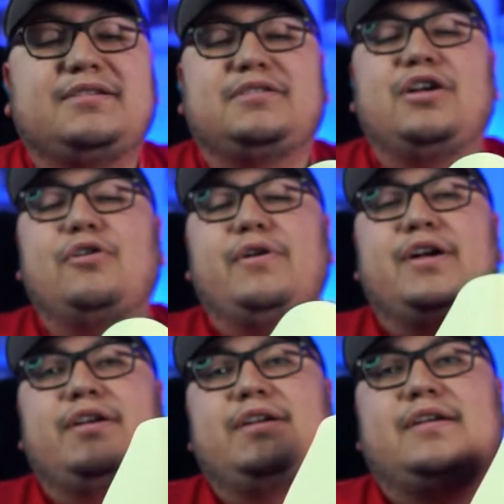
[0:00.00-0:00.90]
toe
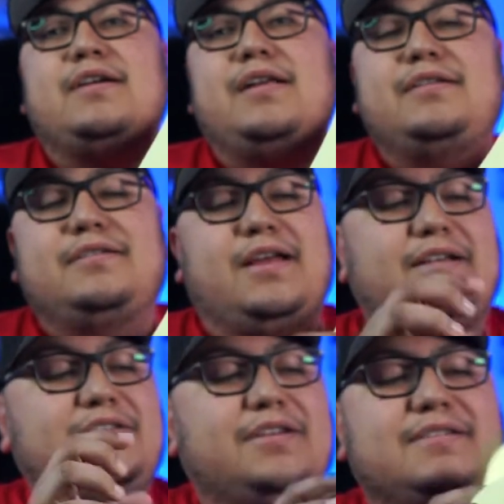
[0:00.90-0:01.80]
area kind of,
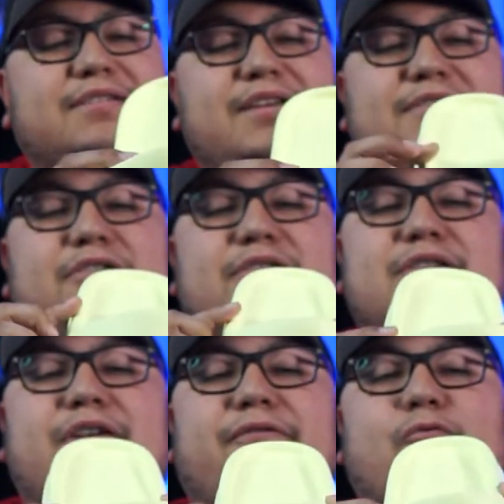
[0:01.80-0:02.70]
as you can see, it starts
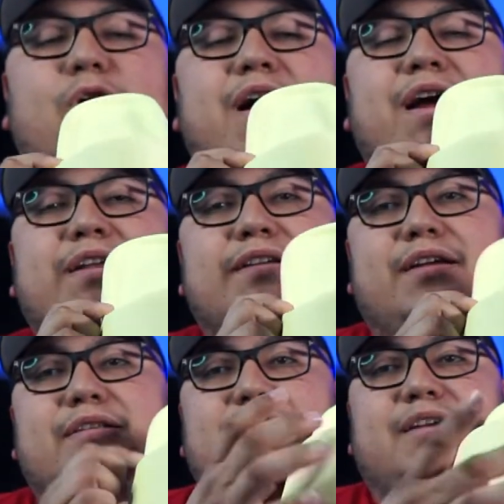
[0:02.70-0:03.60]
off wide
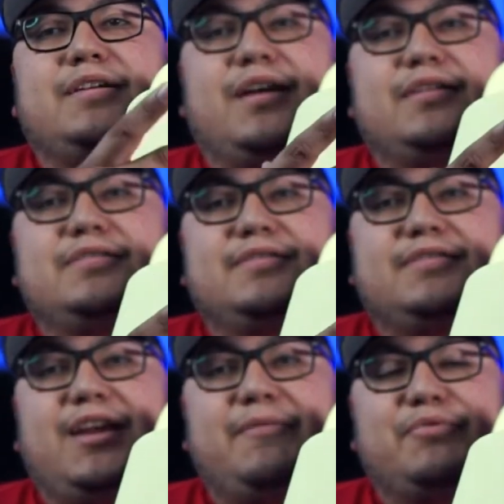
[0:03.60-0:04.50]
and then it kind of just
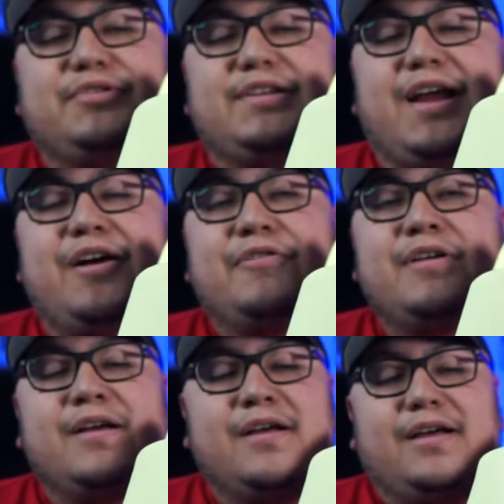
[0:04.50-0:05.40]
tapers down.
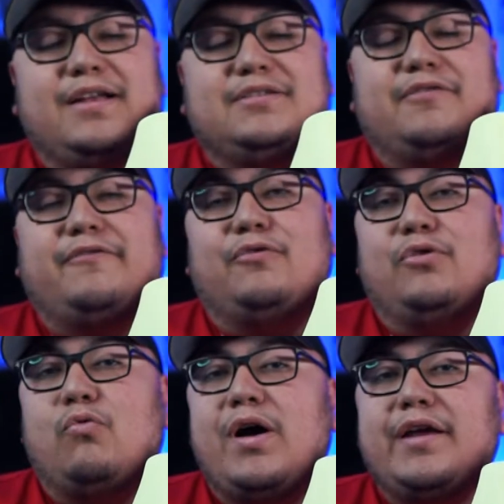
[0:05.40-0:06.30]
And so for
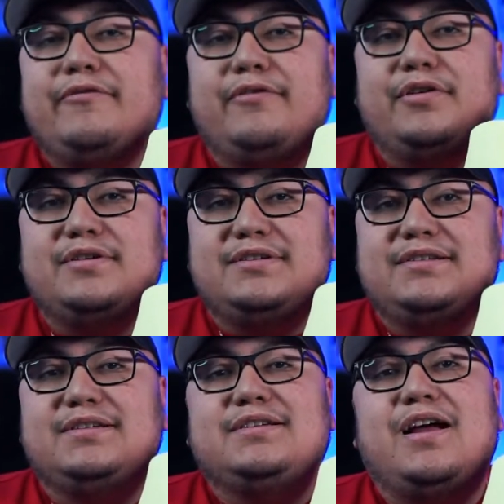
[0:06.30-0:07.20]
the wide footers,
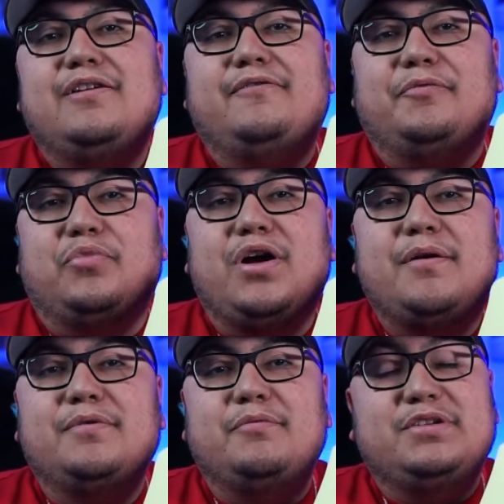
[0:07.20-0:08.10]
this is kind of a
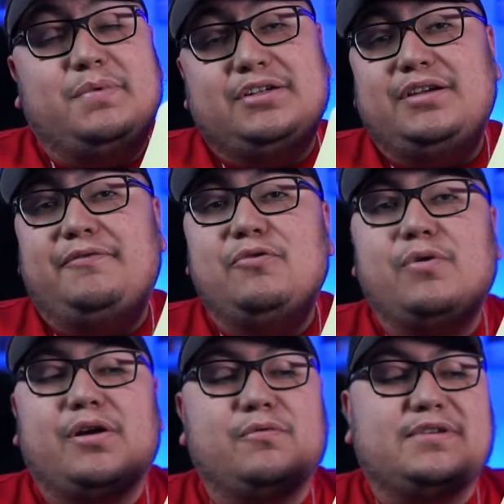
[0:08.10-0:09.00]
problem, especially if you
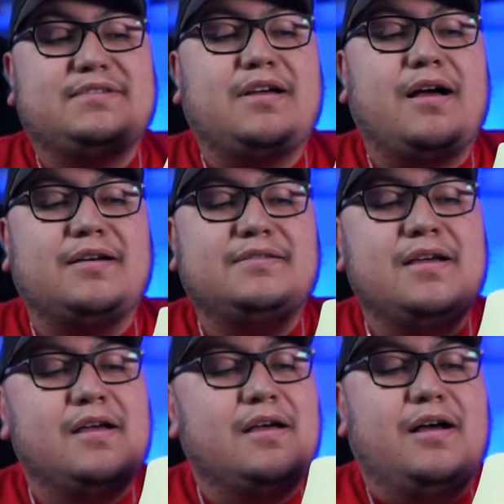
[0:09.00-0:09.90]
wear it with socks.
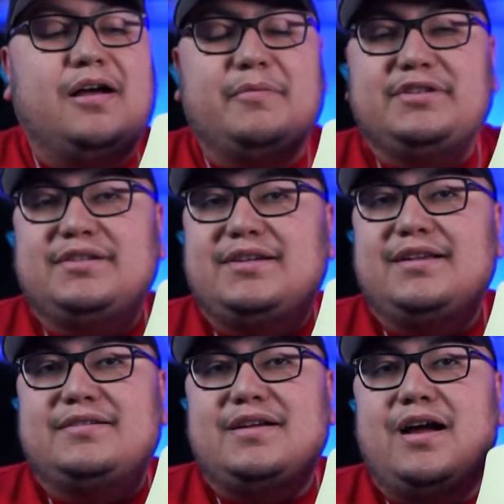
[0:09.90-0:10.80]
It just
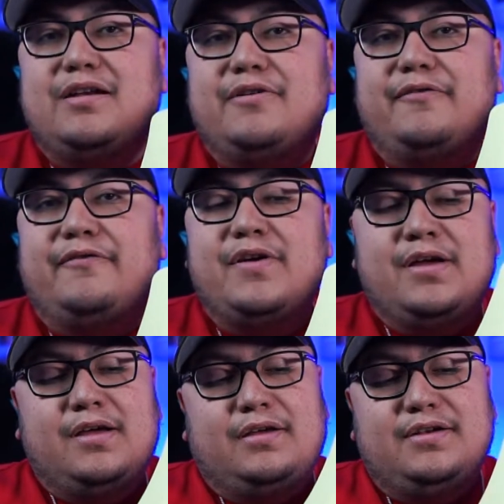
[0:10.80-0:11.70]
gets kind of
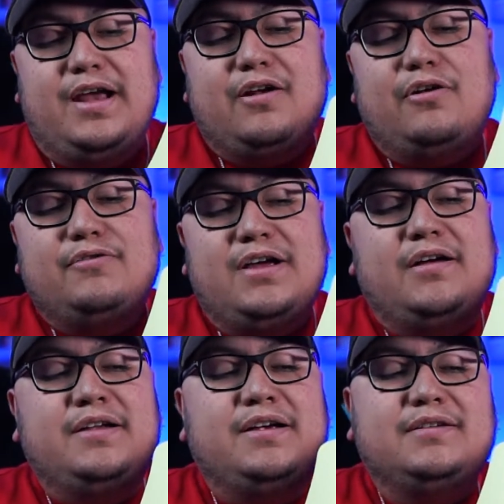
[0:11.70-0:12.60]
narrow
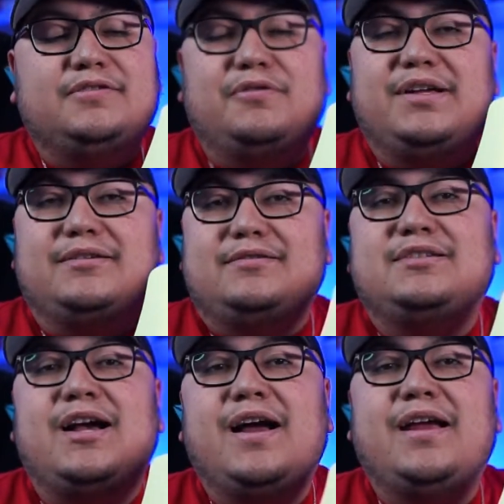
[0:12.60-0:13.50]
down here, so it gets
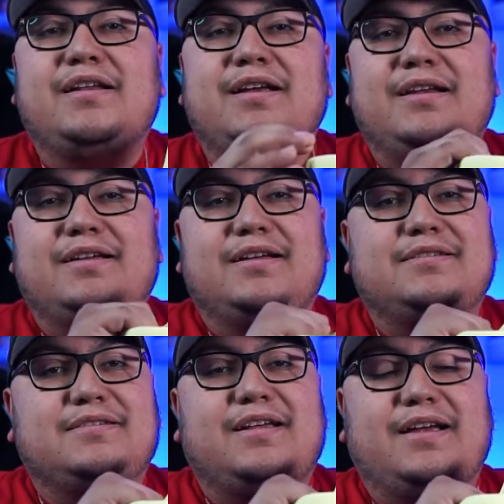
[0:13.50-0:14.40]
tight and it
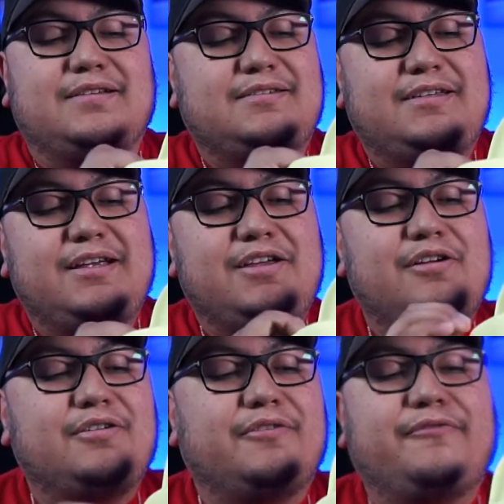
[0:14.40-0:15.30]
gets like sticky
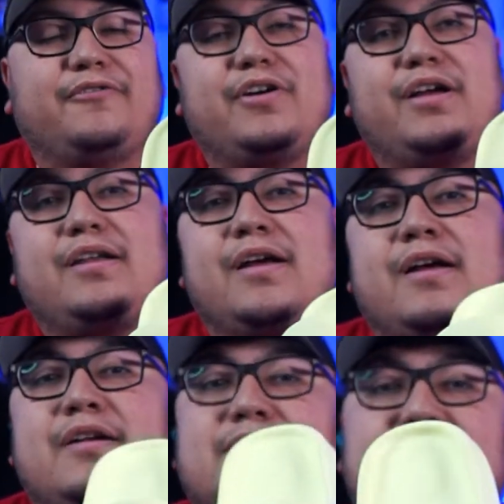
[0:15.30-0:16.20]
on your foot.
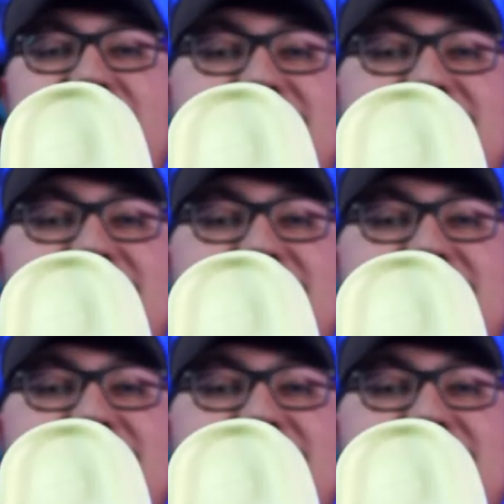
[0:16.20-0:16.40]
So that's